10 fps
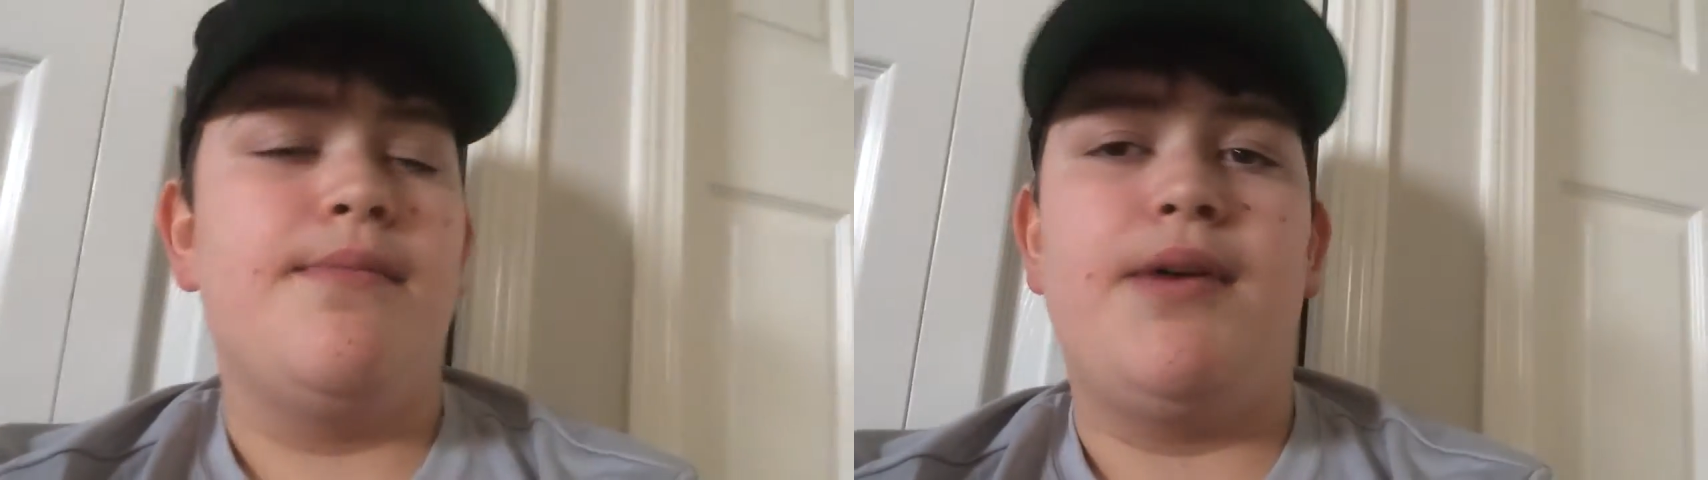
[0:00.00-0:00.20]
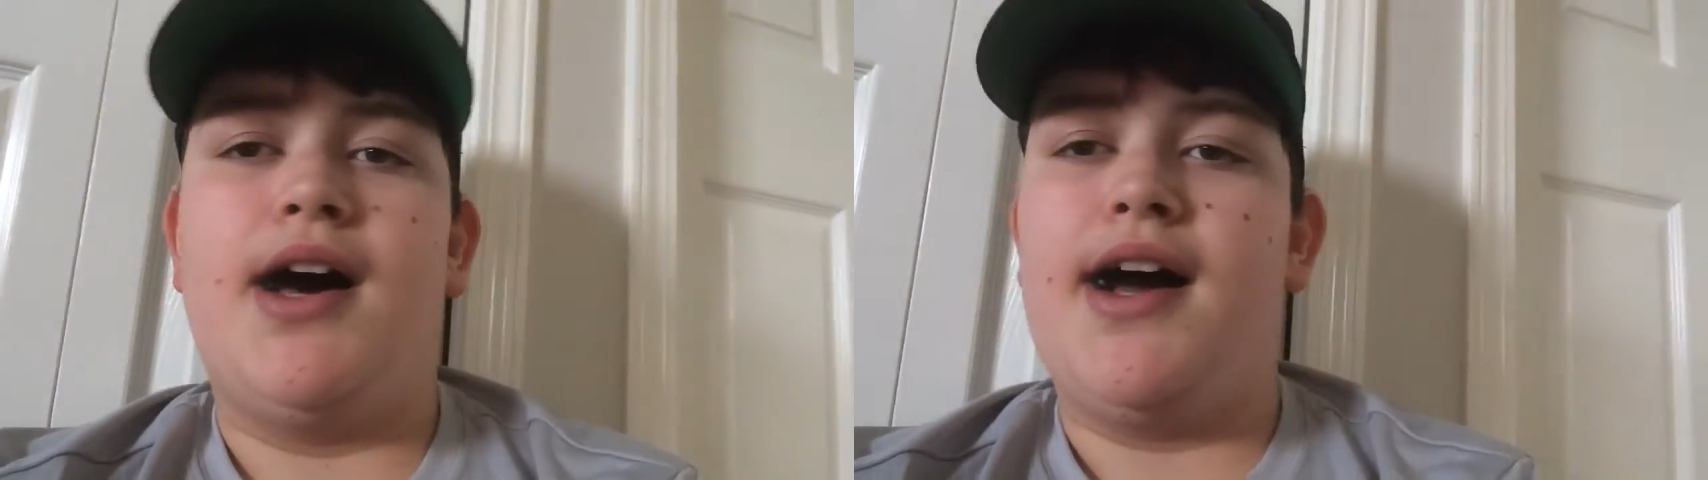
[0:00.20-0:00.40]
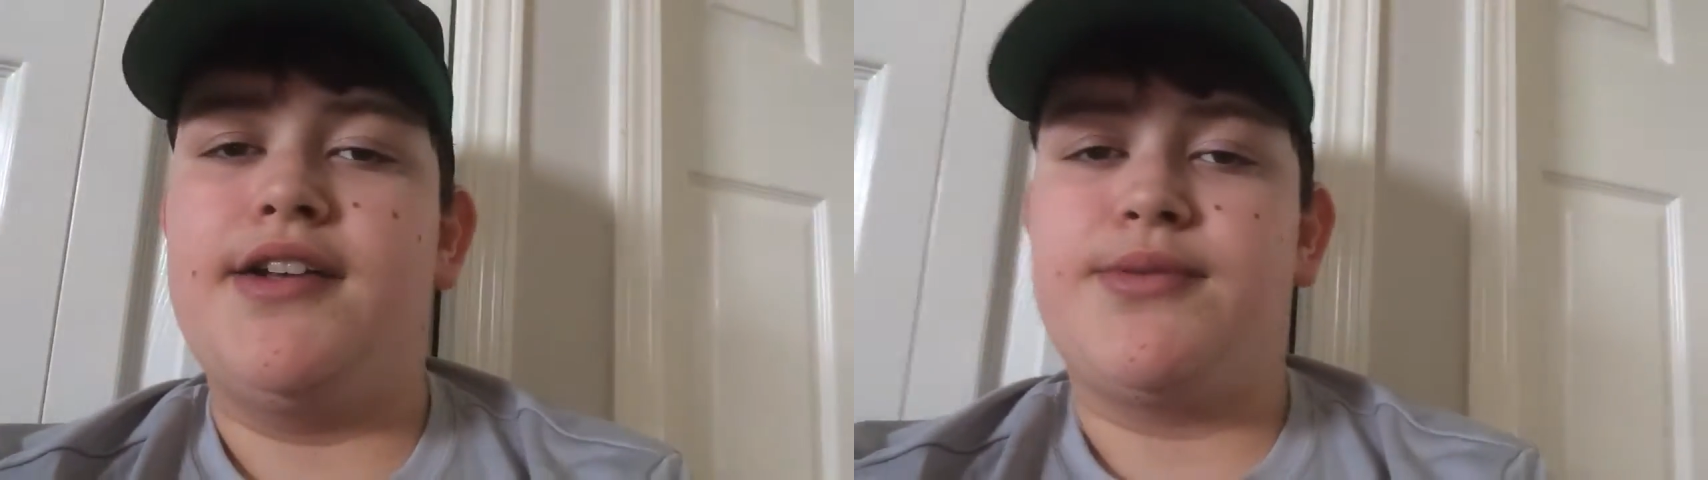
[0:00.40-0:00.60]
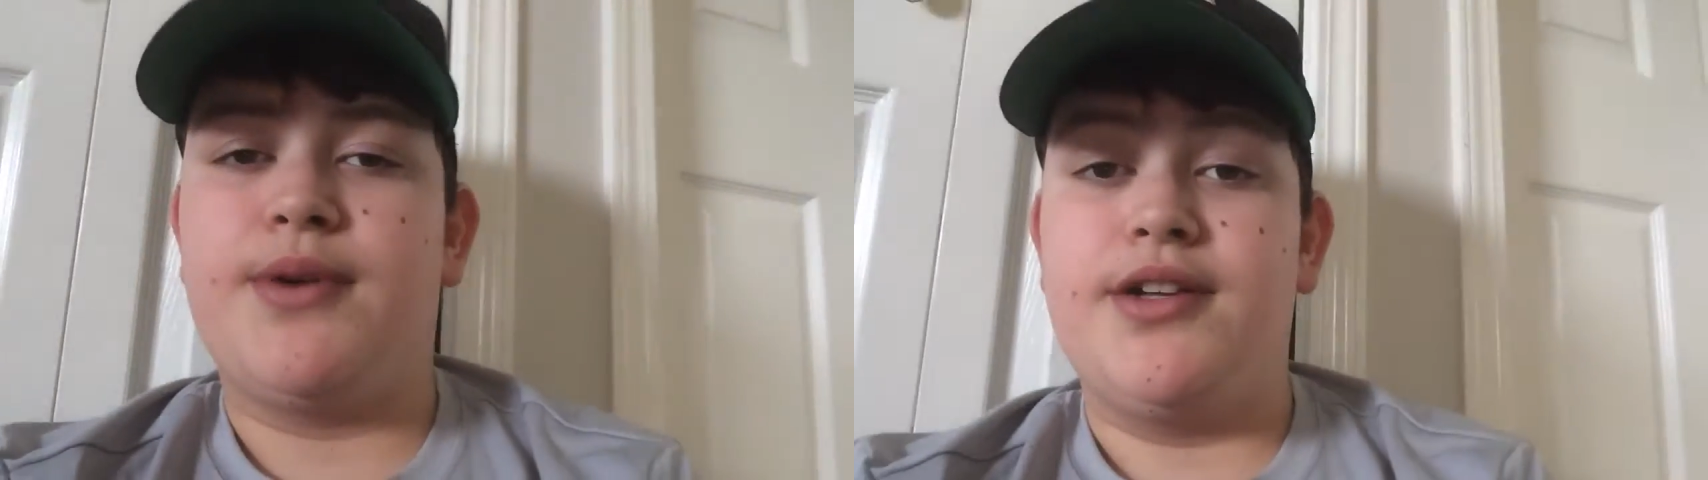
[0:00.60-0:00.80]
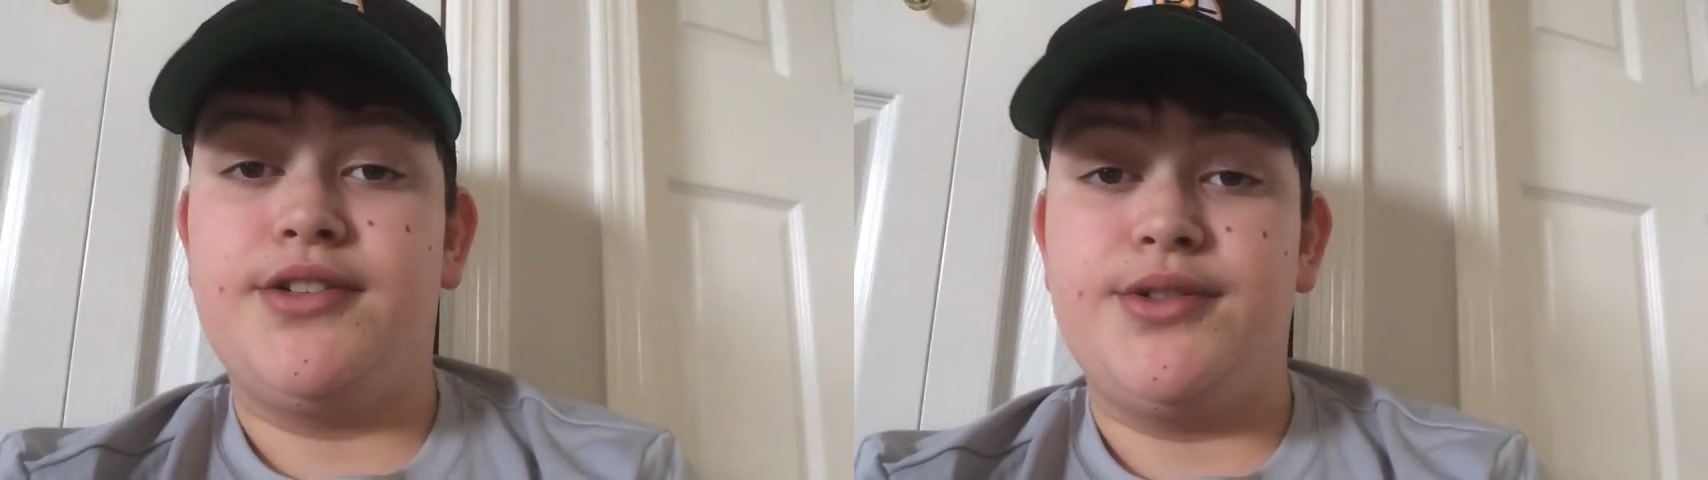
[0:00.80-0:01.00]
But I just
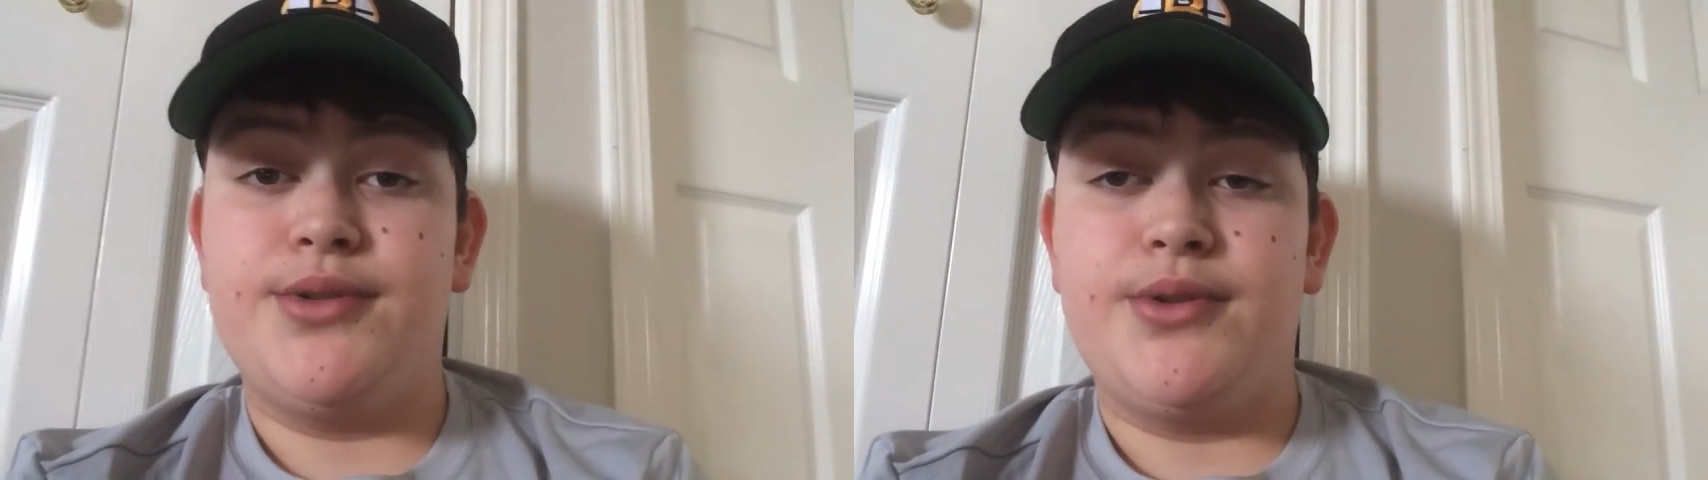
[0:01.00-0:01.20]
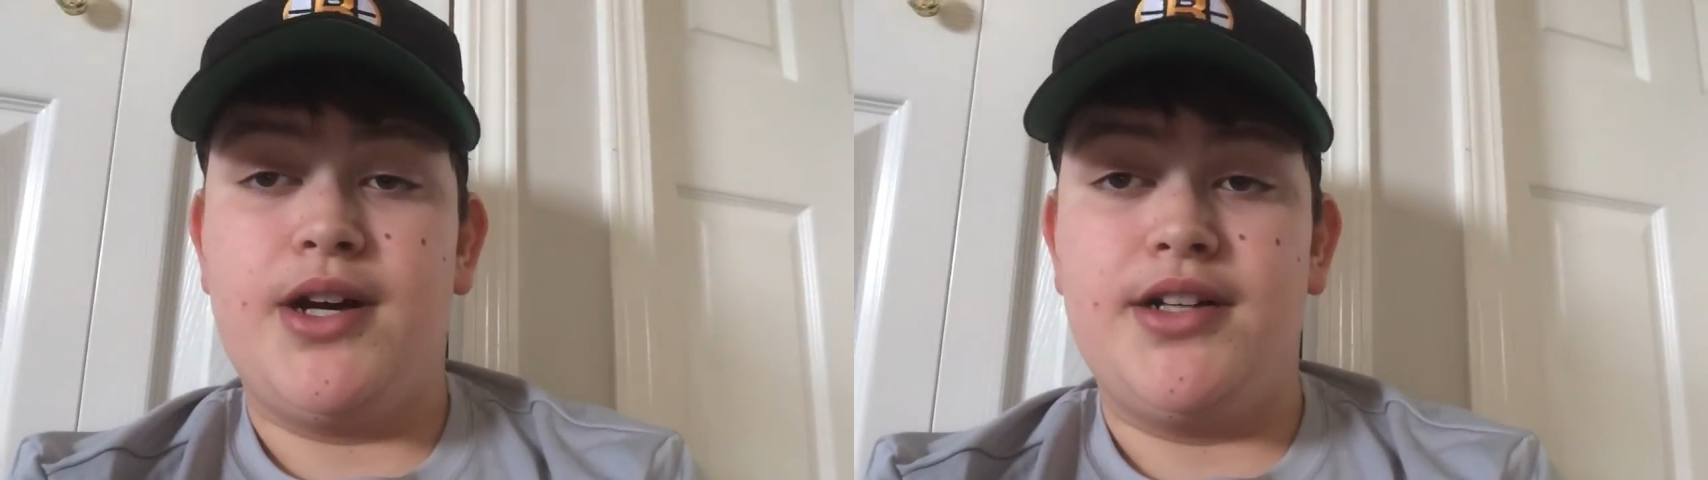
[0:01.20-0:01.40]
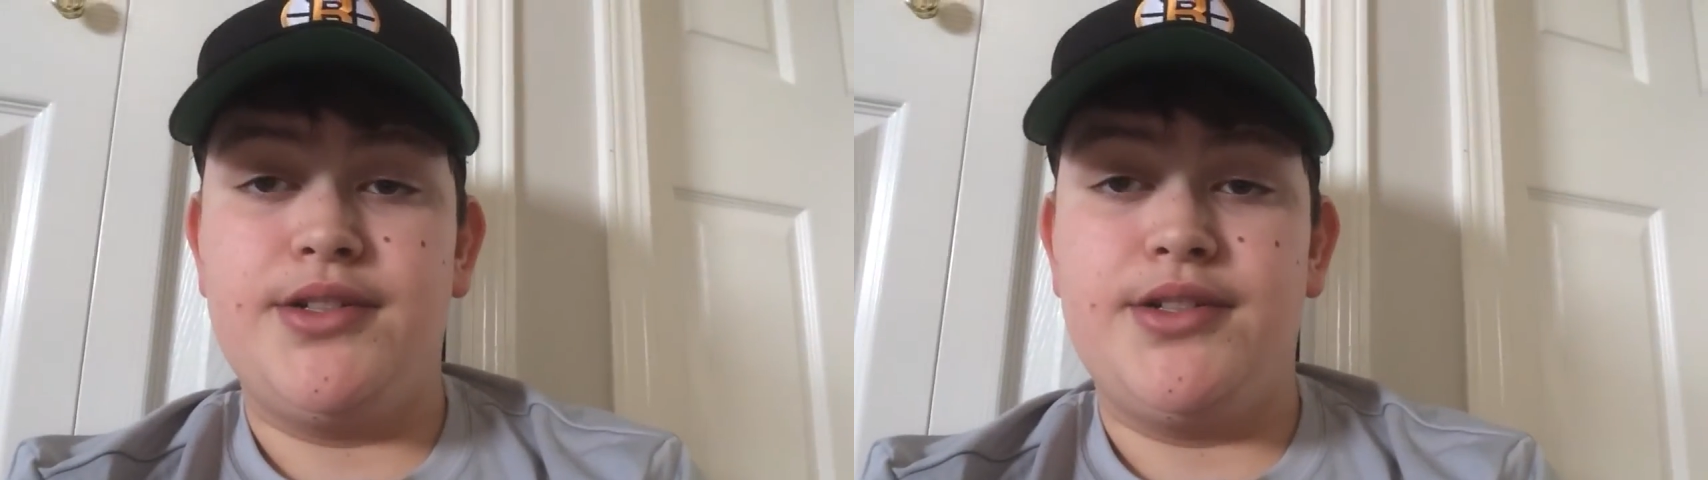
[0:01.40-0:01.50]
wanted to